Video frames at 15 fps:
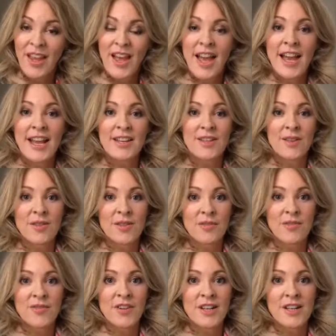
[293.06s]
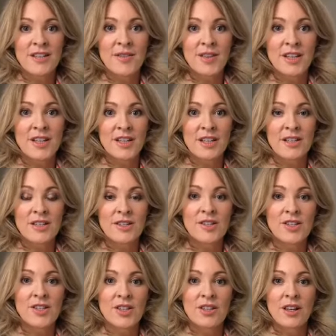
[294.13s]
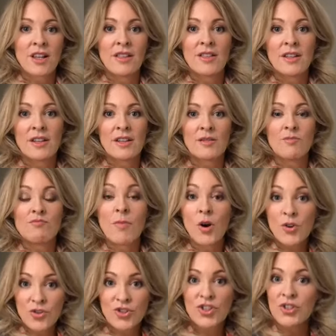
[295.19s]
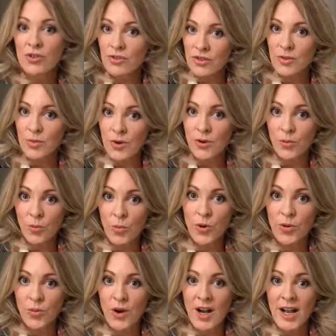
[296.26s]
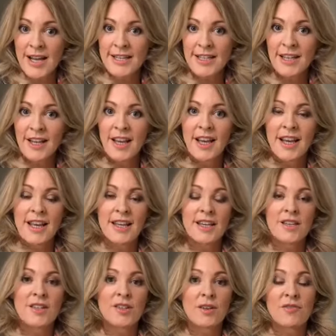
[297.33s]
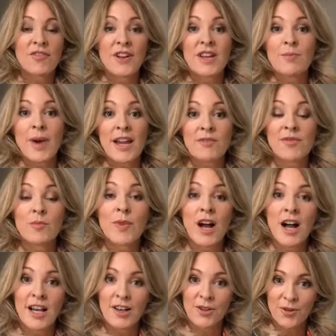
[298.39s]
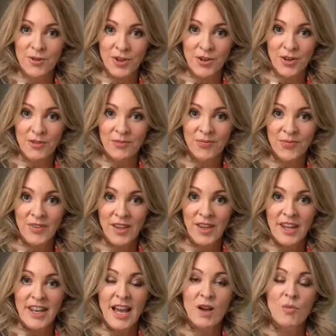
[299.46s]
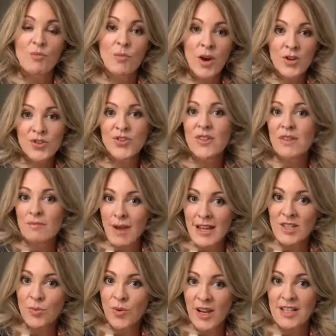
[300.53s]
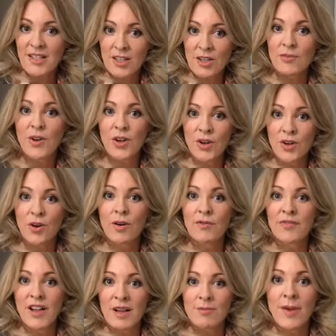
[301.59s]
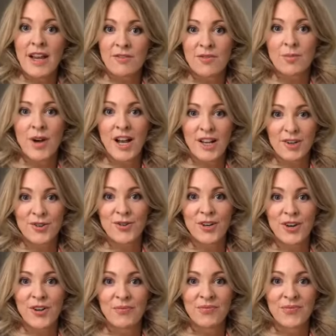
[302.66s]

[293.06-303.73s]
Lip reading: And the filler that is the most used worldwide is filler made from hyaluronan. Now, most of the major brands that you've heard of are made from hyaluronan.